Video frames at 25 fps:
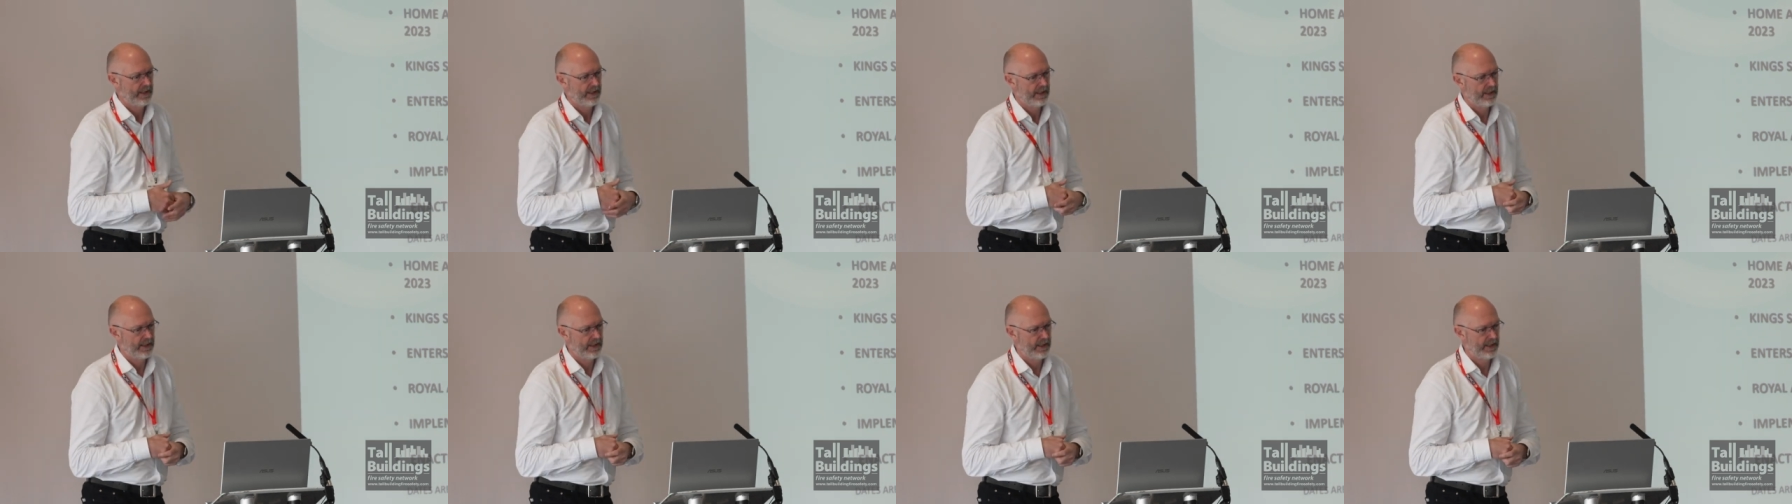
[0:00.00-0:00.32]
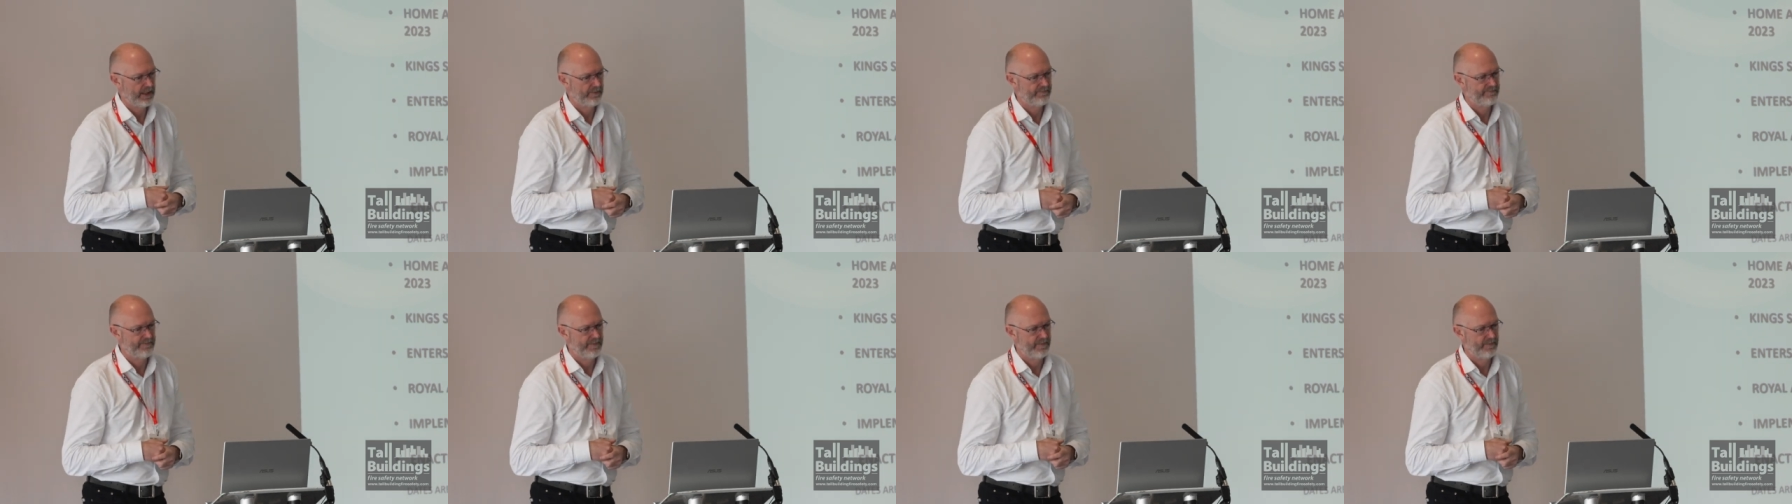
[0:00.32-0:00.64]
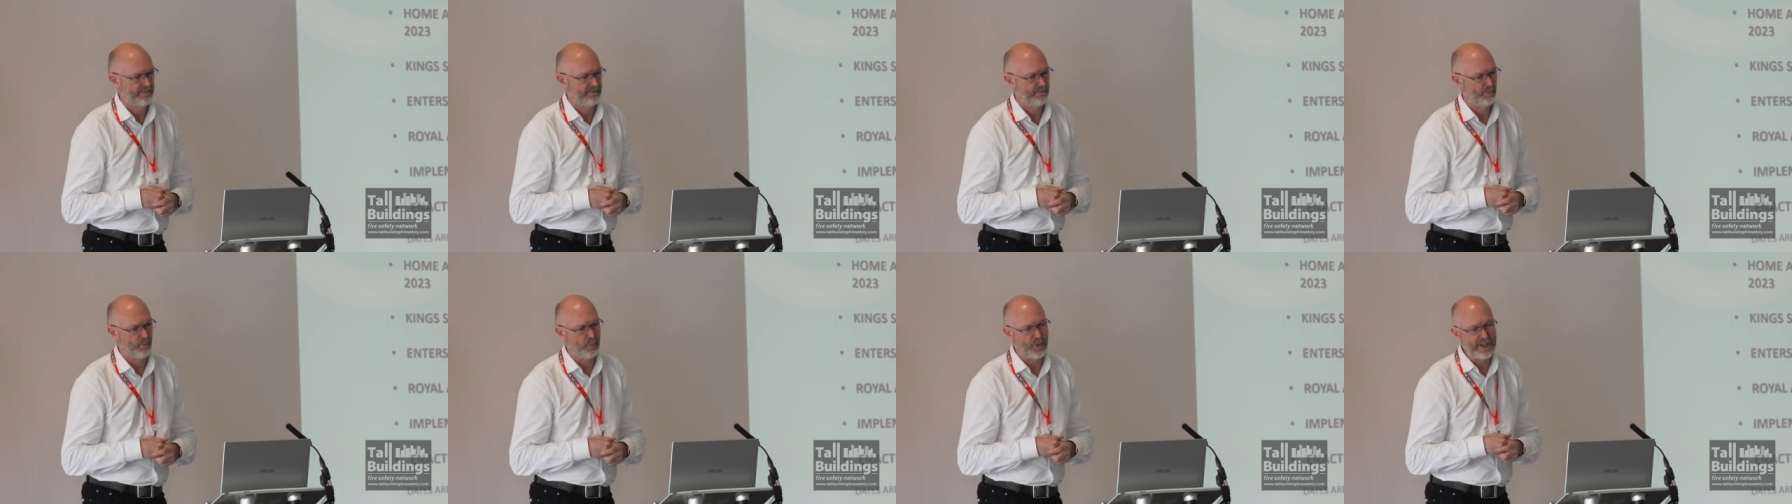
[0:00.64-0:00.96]
um,
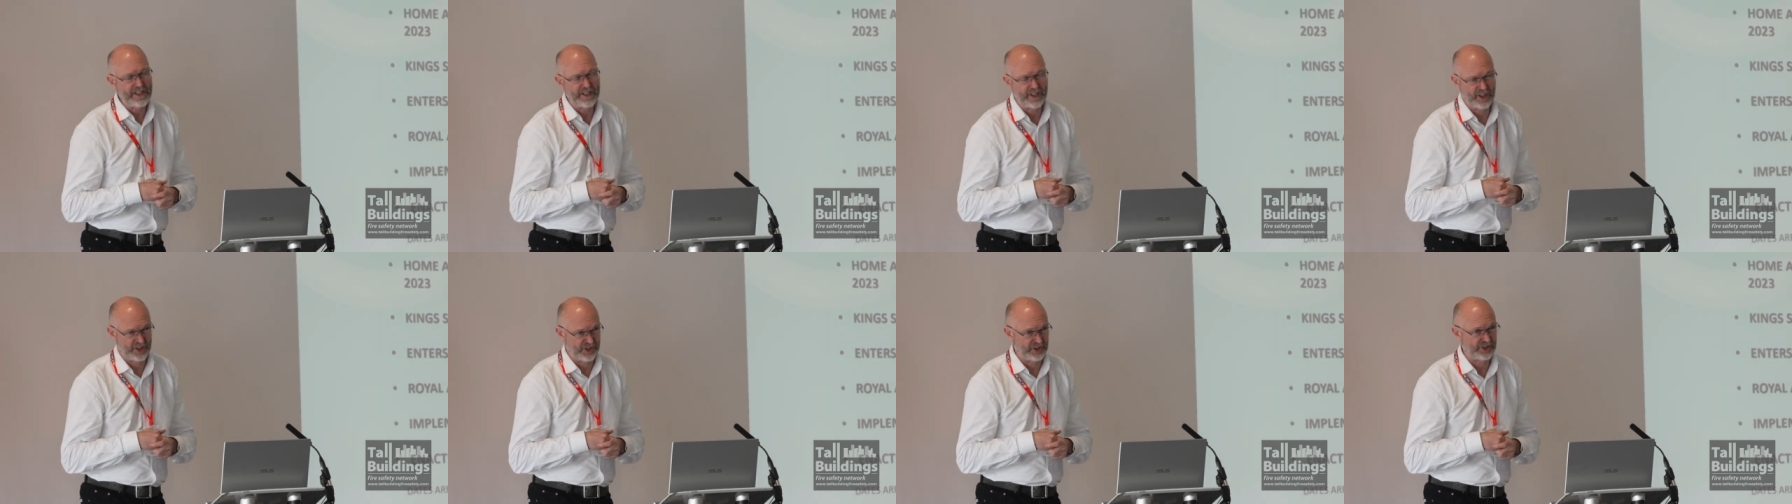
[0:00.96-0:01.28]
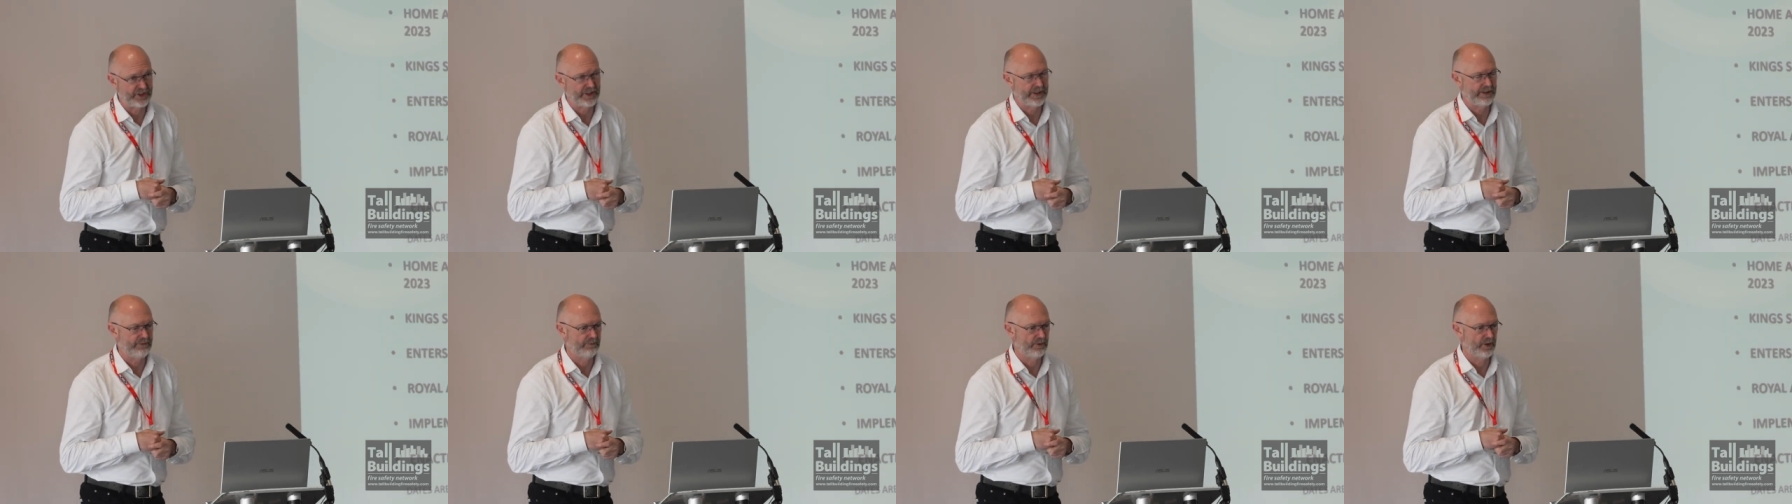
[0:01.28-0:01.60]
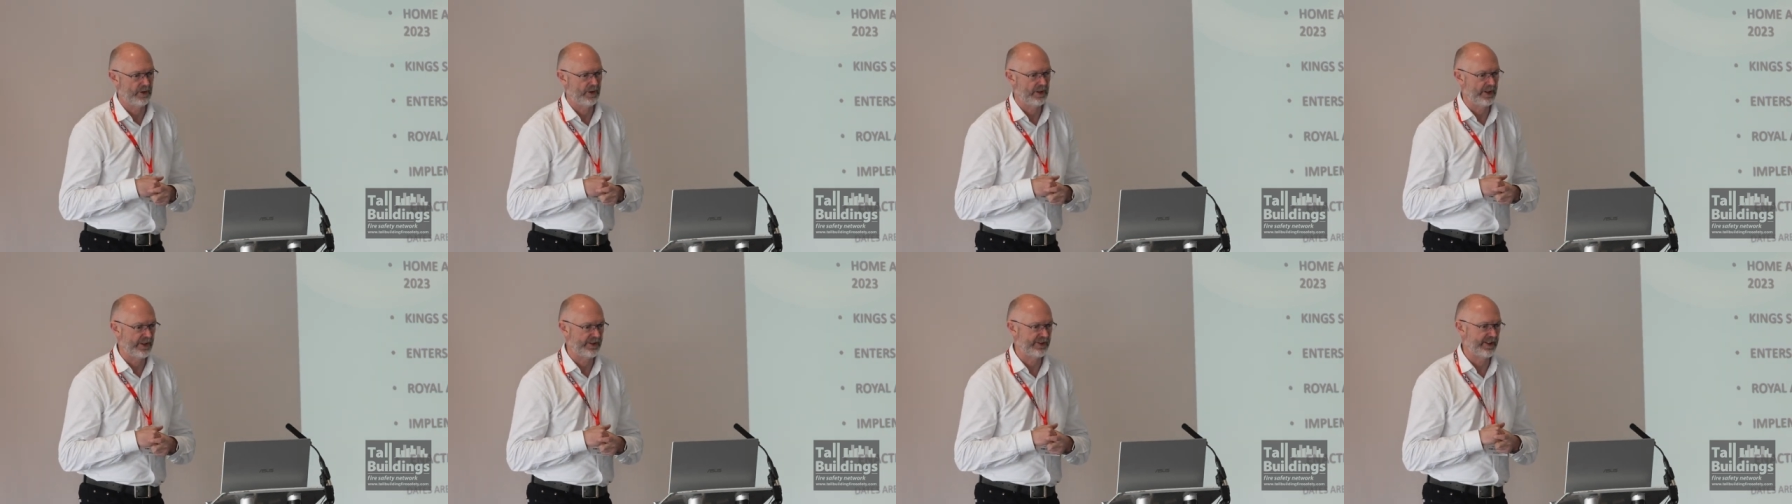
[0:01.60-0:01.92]
we could see
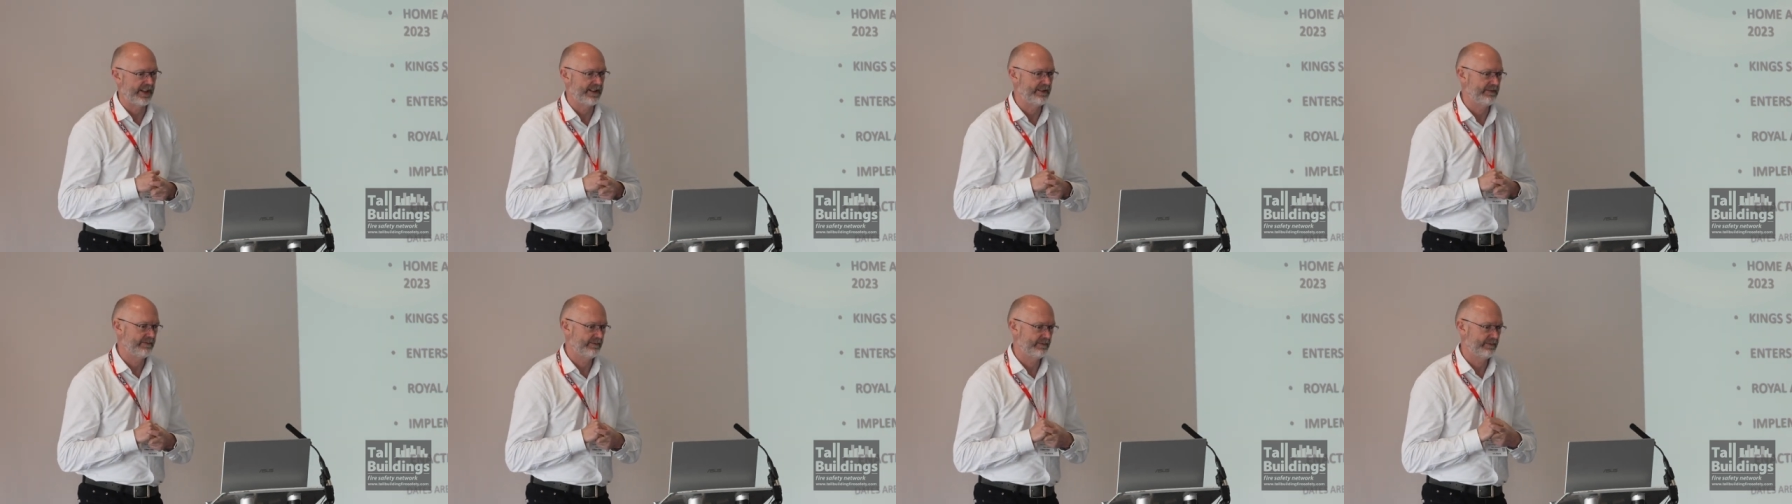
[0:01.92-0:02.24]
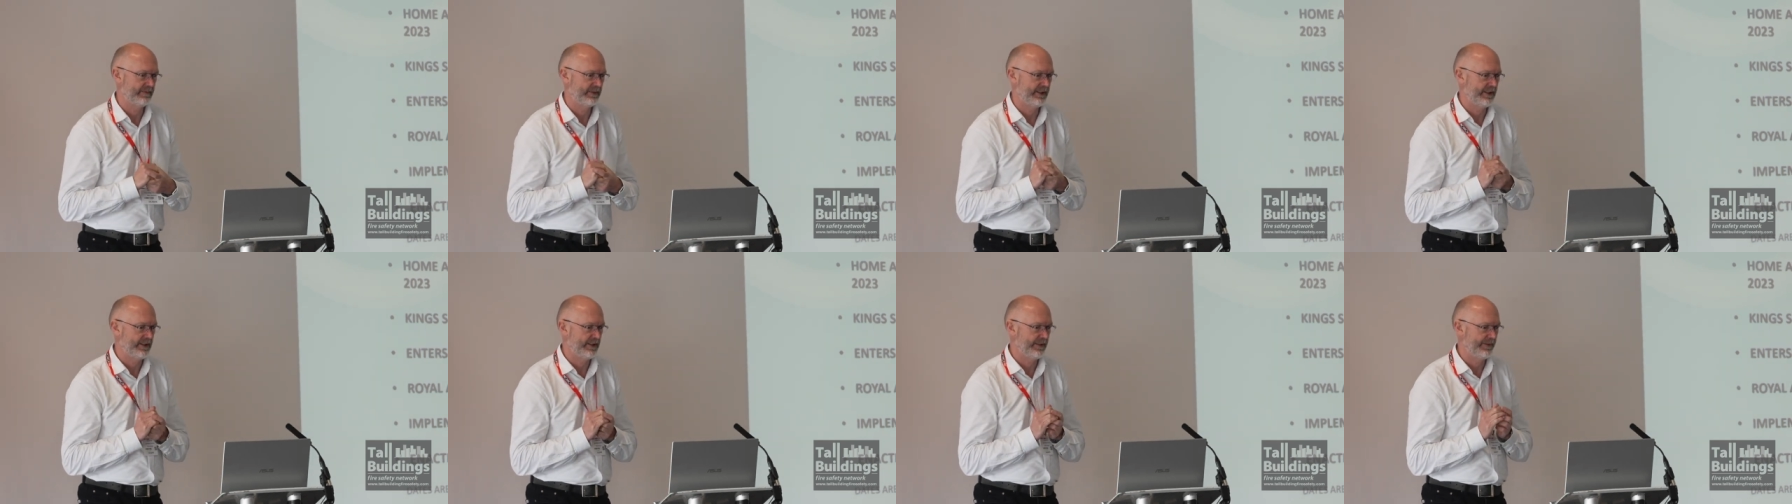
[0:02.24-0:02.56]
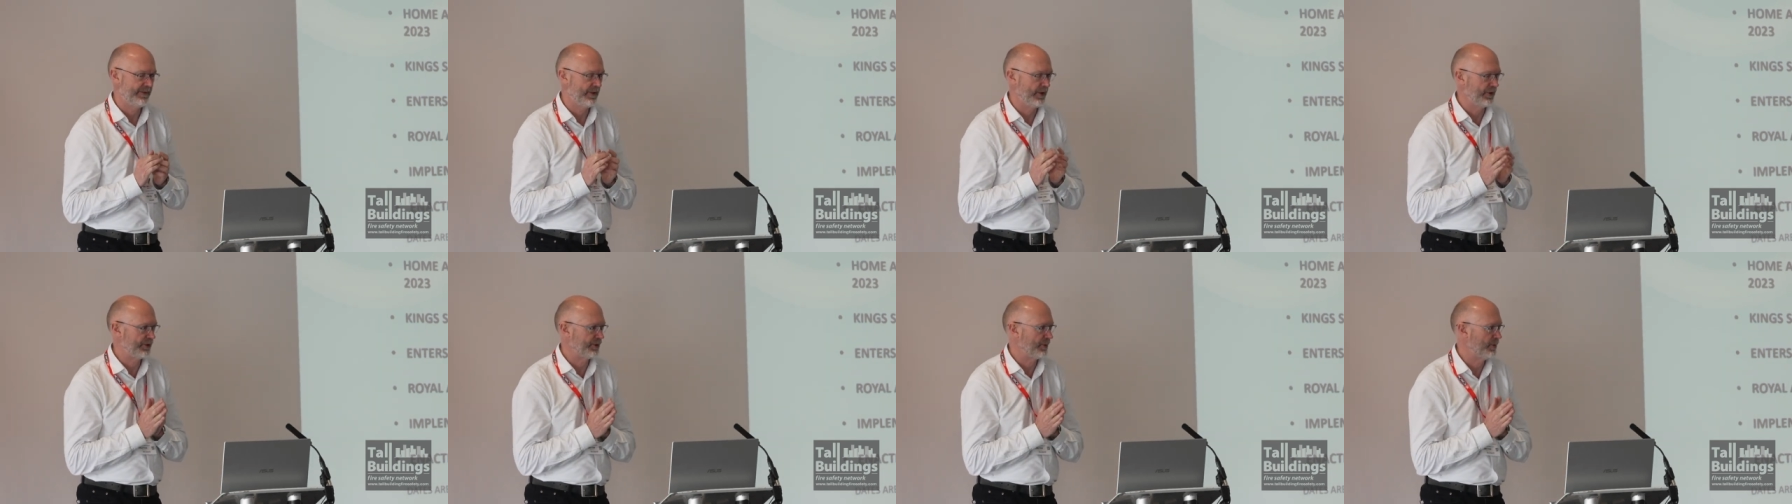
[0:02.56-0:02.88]
royal assent in the
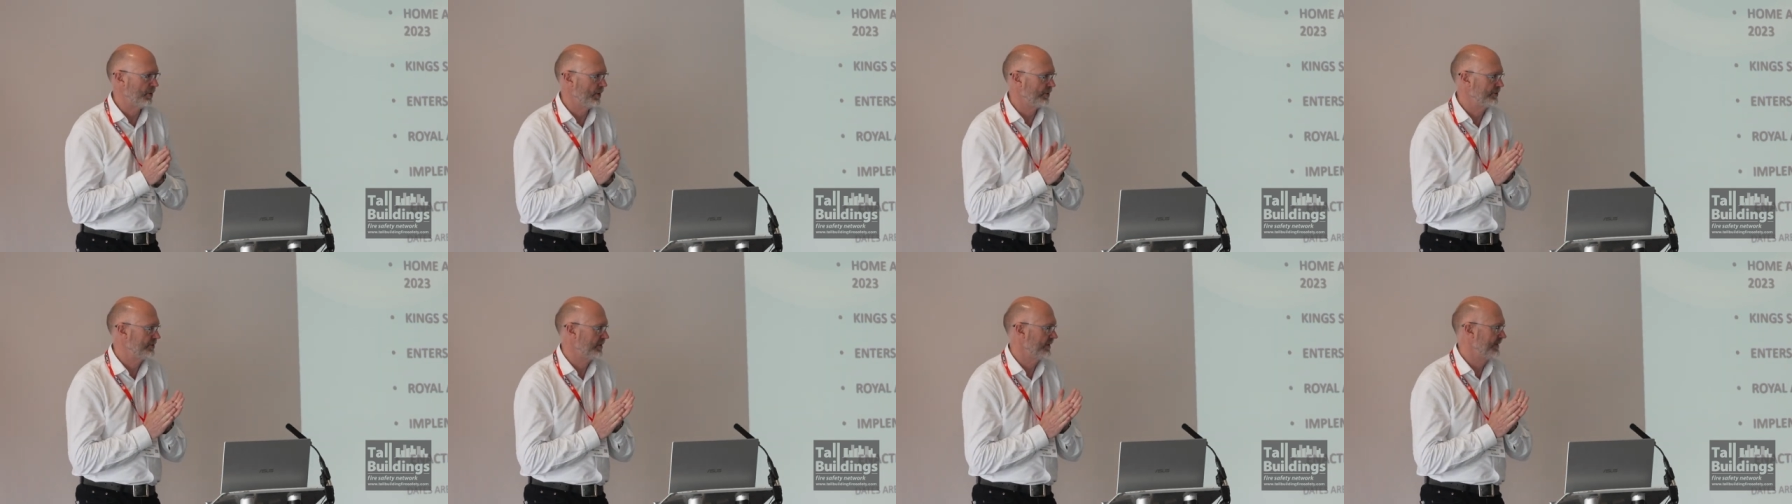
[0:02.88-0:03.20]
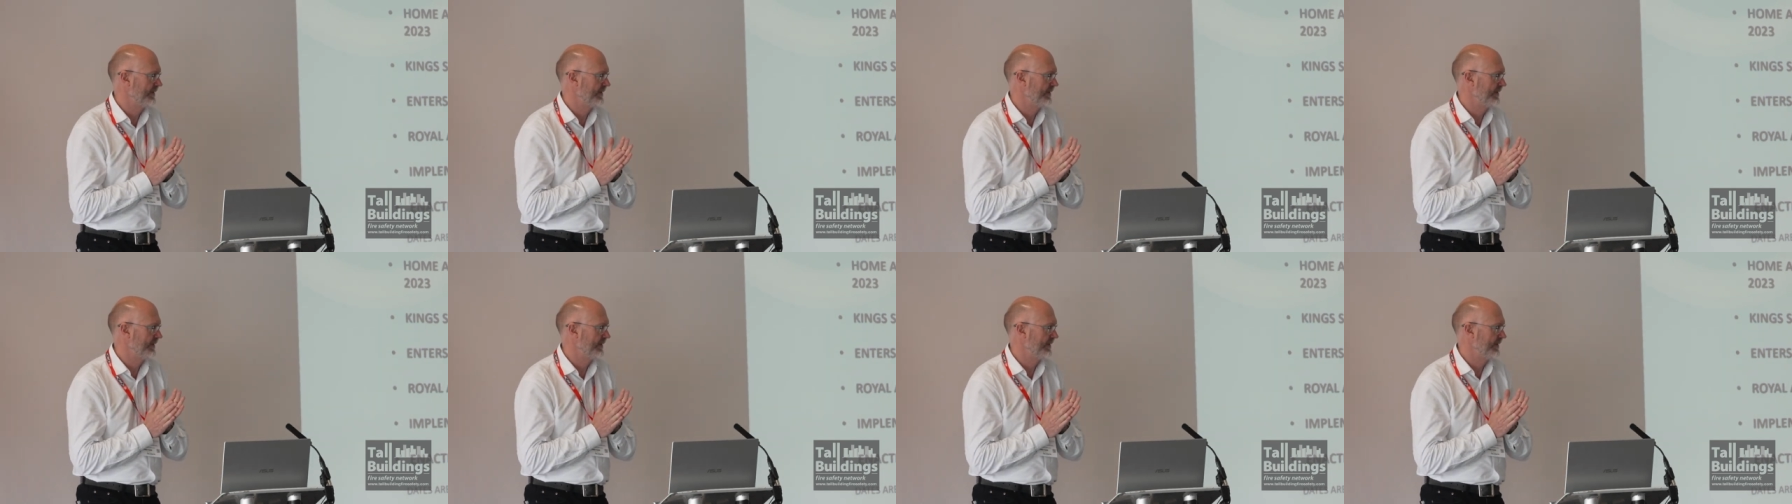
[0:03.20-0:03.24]
first quarter